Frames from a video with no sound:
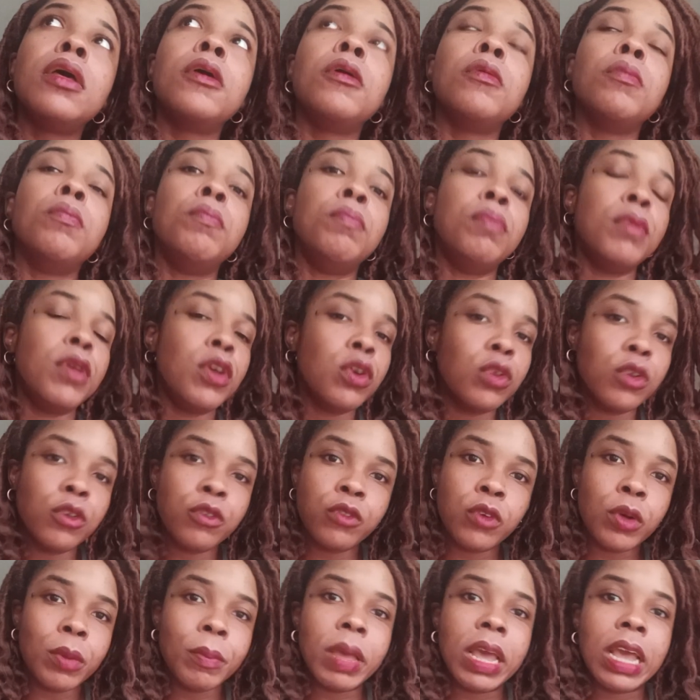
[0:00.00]

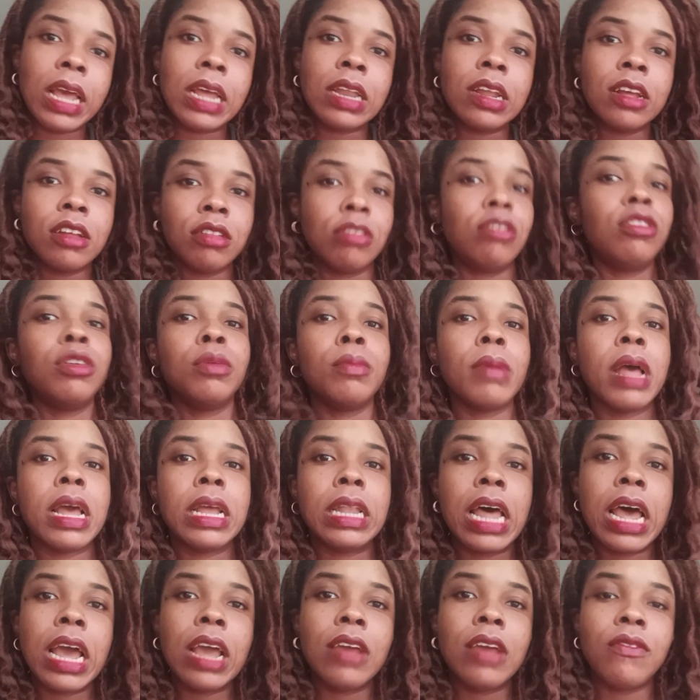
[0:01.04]
beautiful man entered my
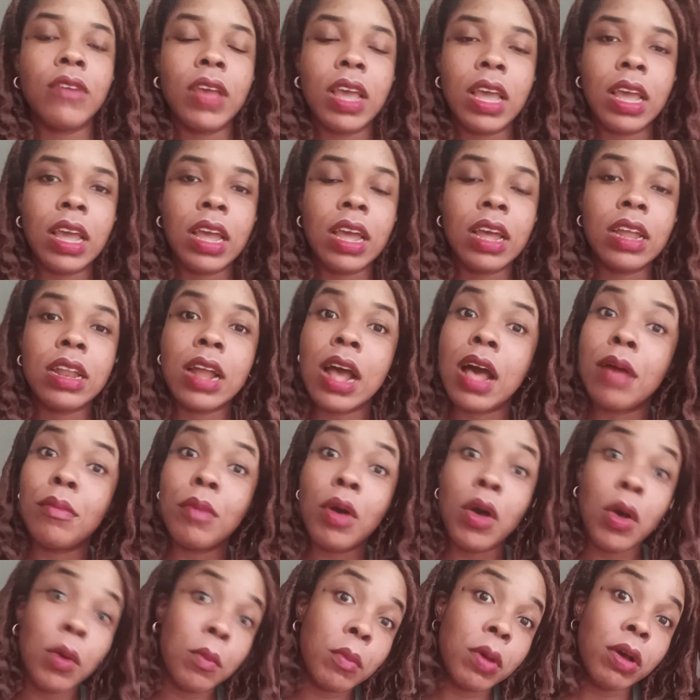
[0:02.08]
life and I'm
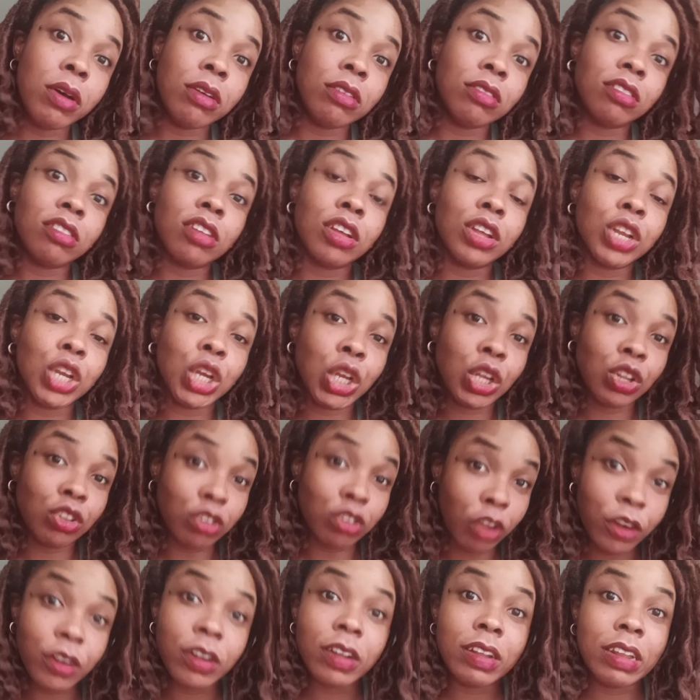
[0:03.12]
almost
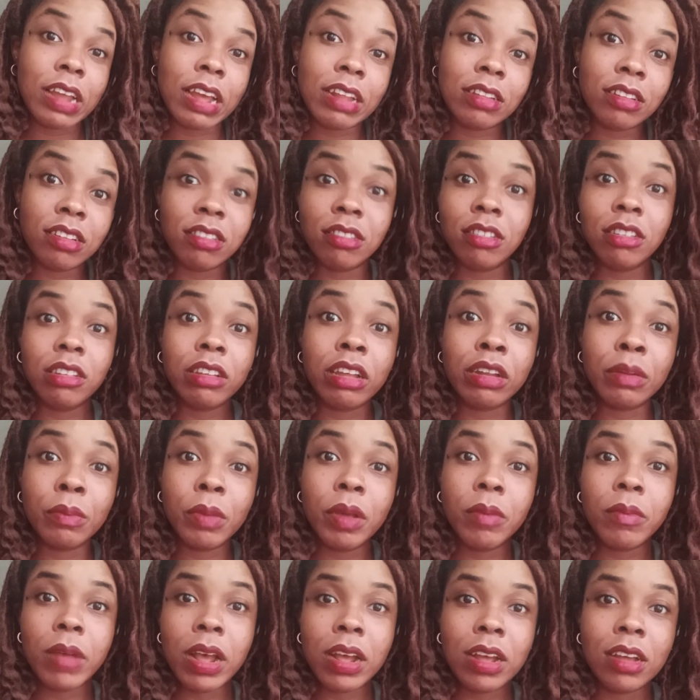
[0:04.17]
certain that this is going to be
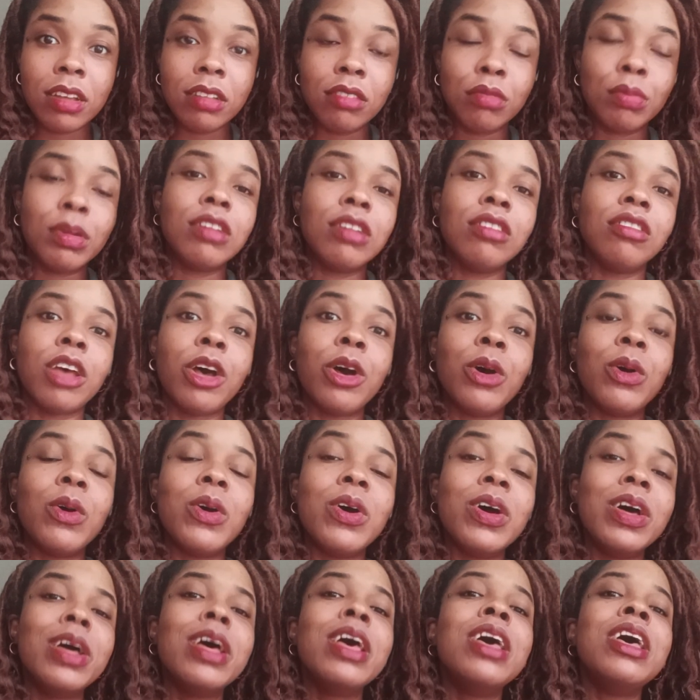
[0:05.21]
my husband. So
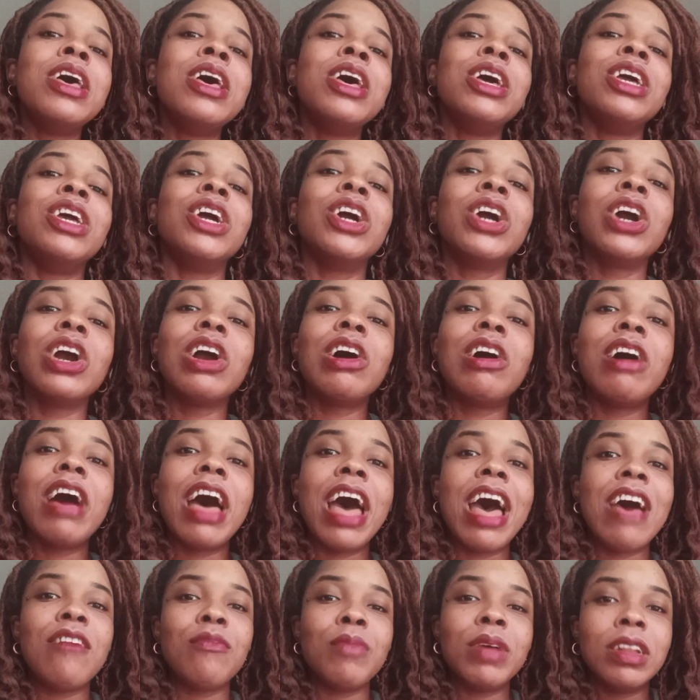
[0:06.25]
your girl
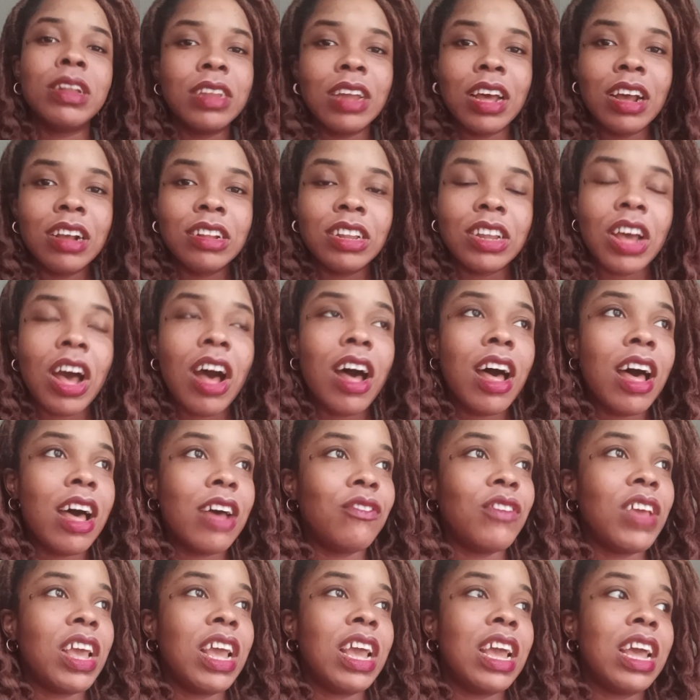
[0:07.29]
has been ducked
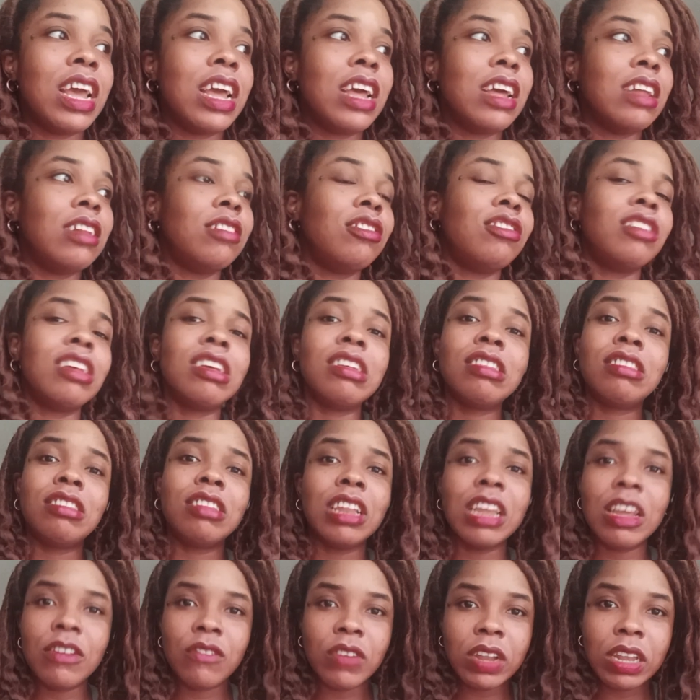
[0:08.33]
off and just
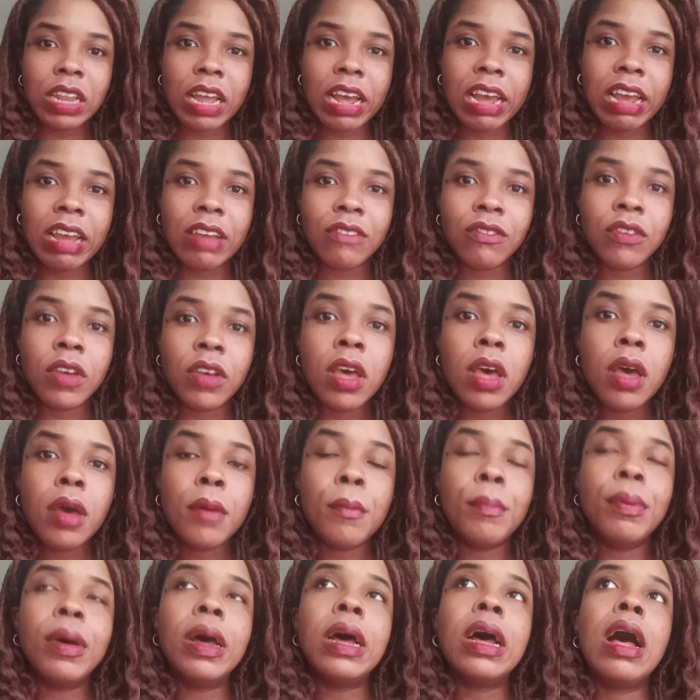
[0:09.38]
living life.
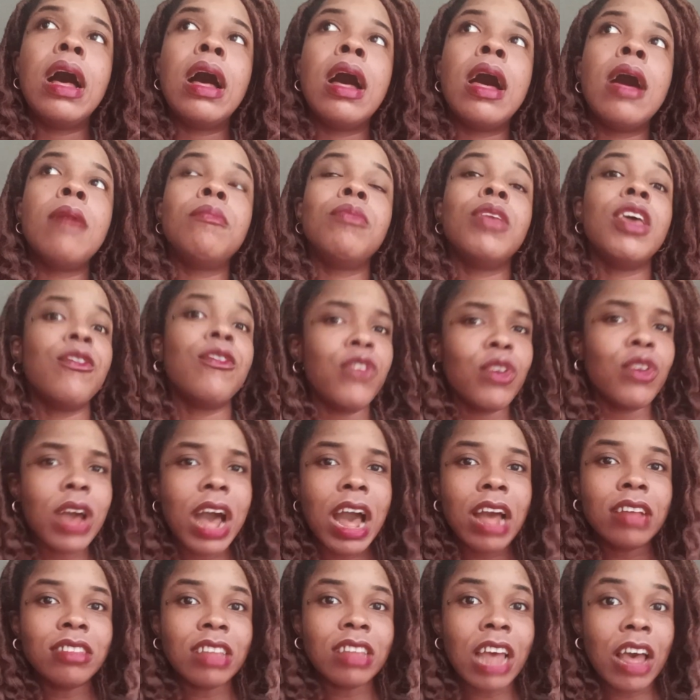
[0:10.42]
But um, if you
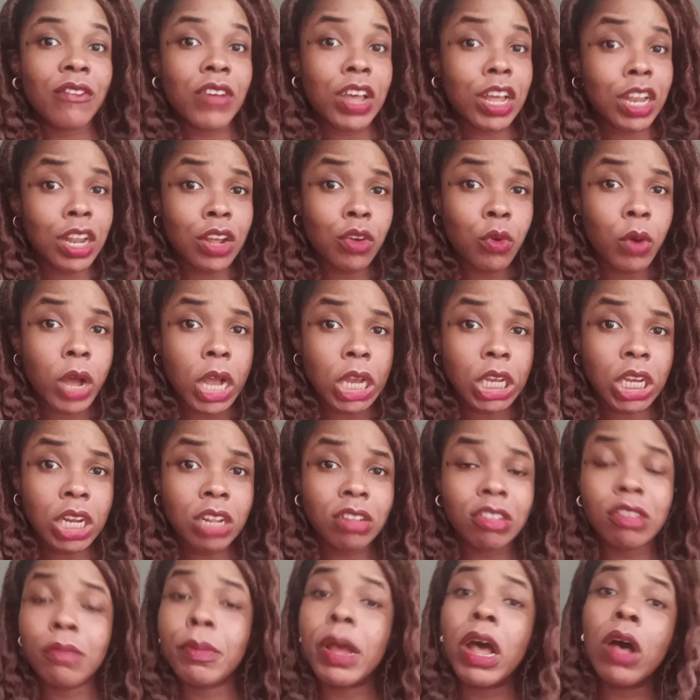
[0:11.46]
guys have any
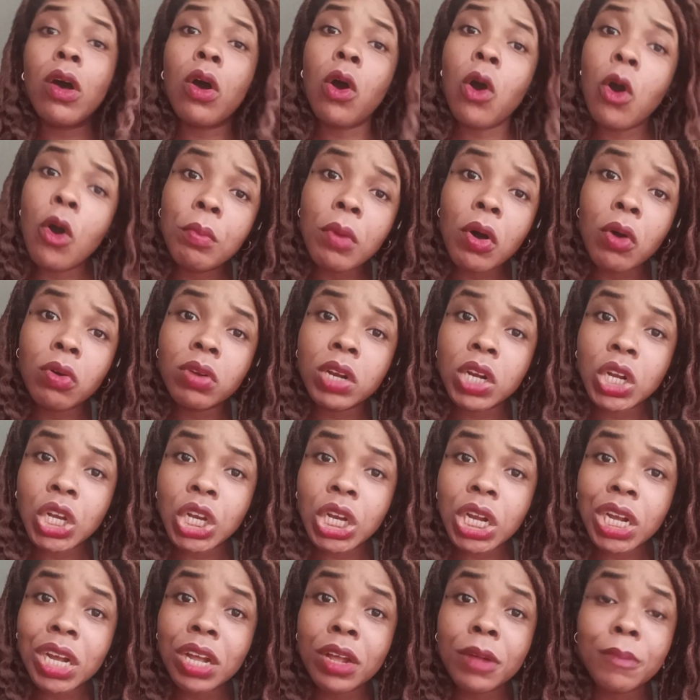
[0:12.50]
questions about home
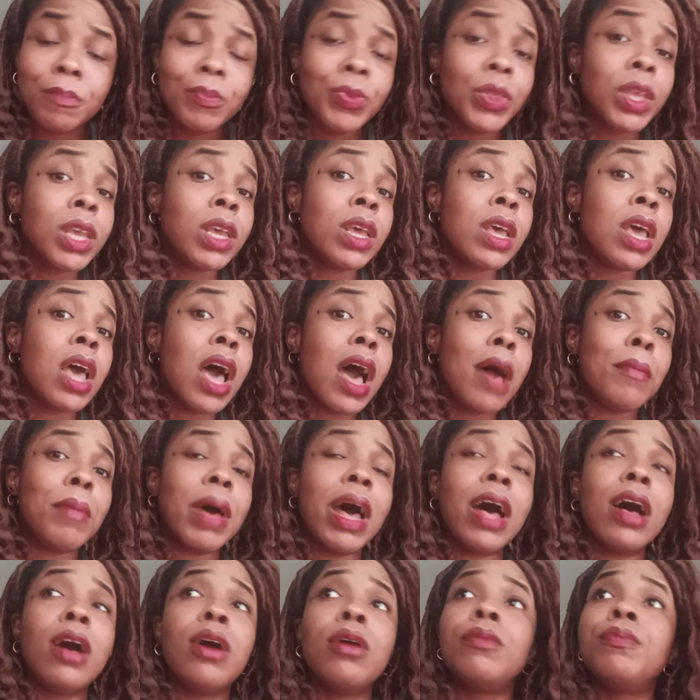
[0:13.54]
ownership,
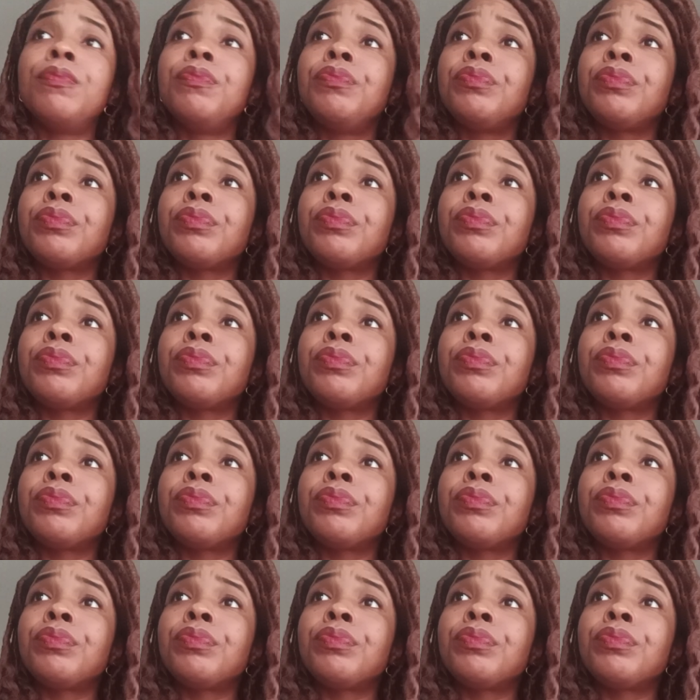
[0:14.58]
about